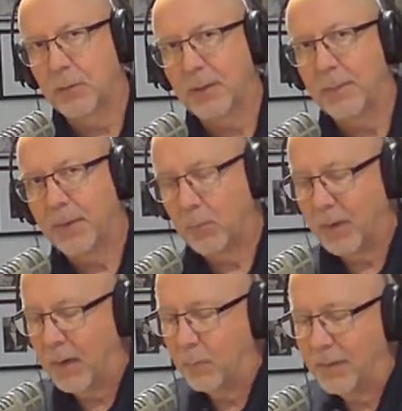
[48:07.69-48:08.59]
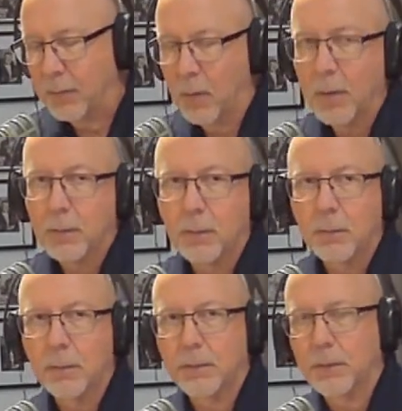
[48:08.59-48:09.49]
Okay, but when I read an
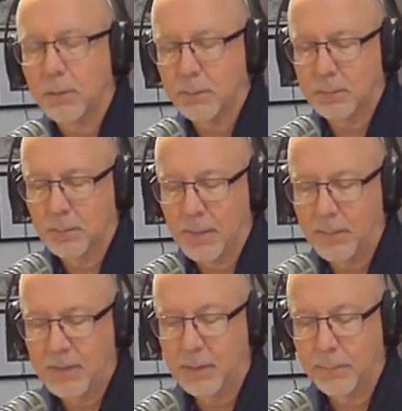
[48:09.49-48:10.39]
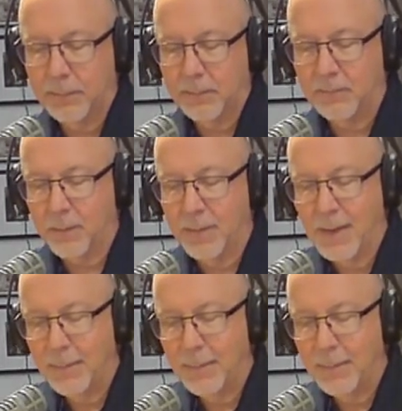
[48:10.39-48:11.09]
article, there may be a little bit different.